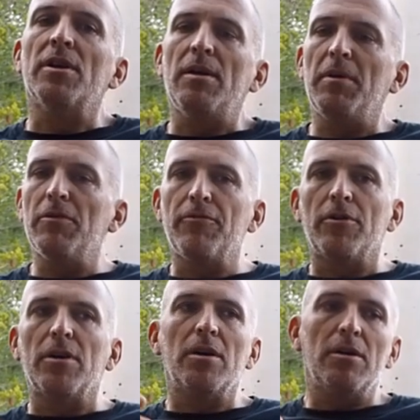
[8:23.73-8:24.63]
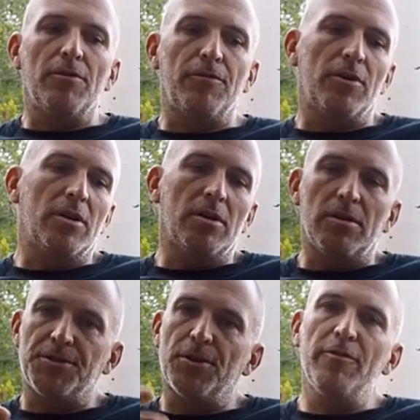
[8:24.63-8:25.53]
I mean, for a
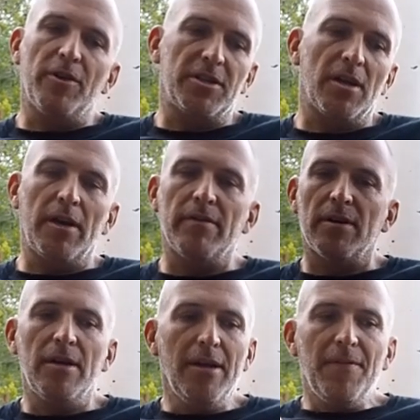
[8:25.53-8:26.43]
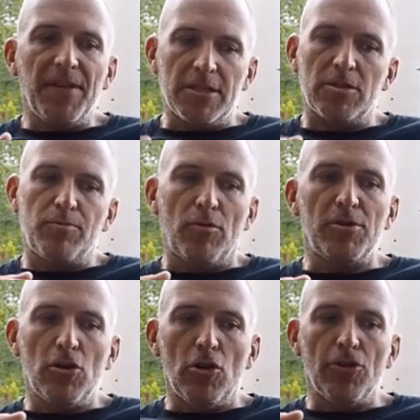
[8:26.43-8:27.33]
certified diver, that's probably
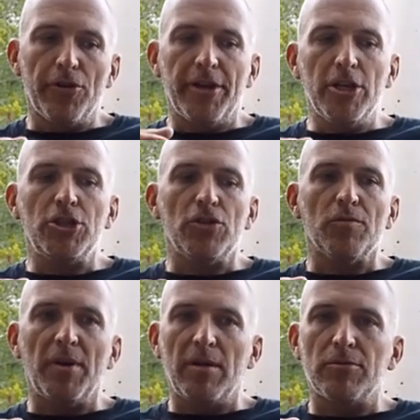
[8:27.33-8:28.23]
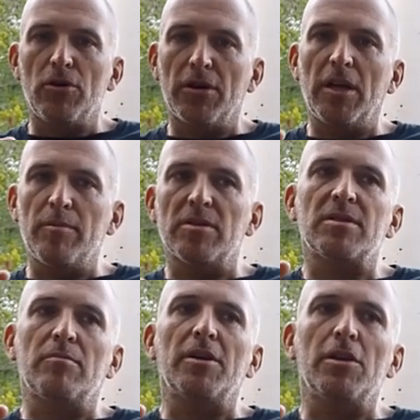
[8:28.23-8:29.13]
all not an issue, but I'm talking about
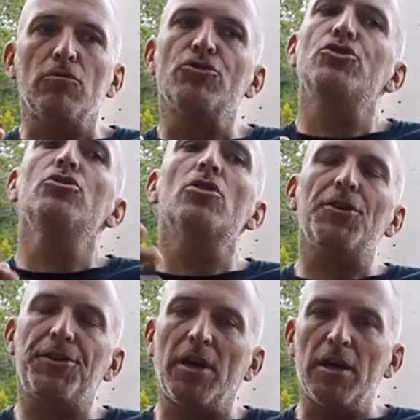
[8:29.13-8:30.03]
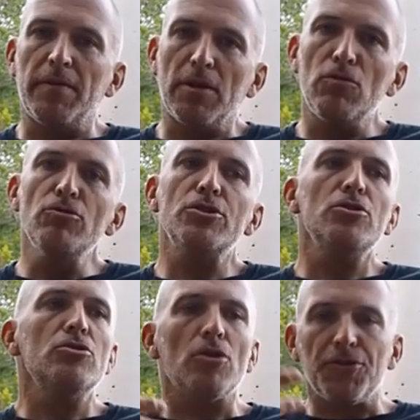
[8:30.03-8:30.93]
somebody who's not diving, who's
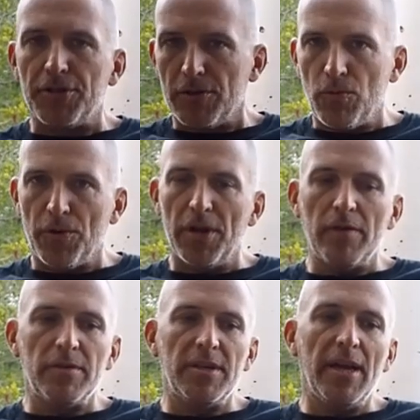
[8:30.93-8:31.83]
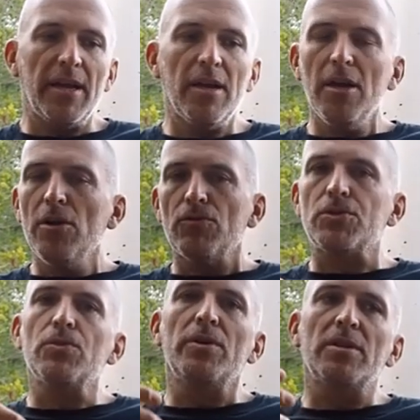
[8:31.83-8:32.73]
not in the water every day, who's
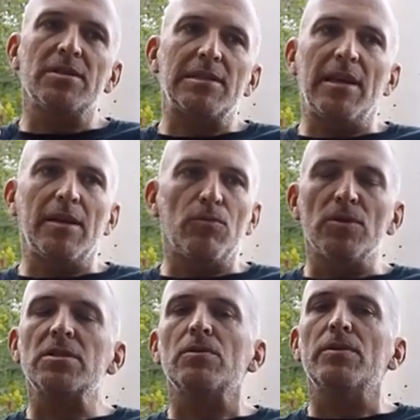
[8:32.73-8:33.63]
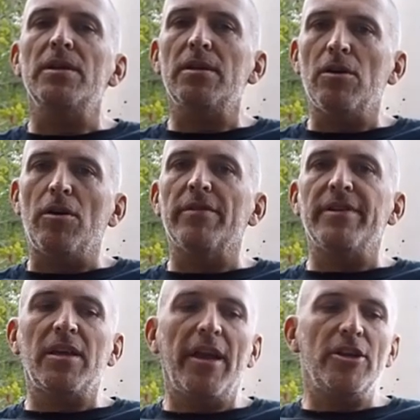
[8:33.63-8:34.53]
doing this like once a week on a
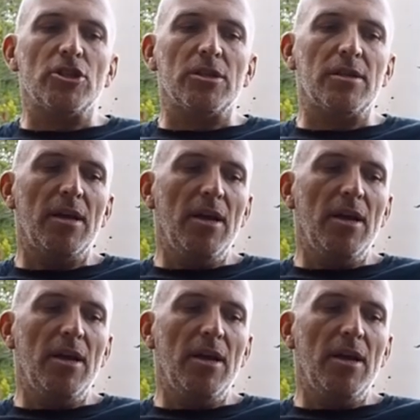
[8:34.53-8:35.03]
vacation,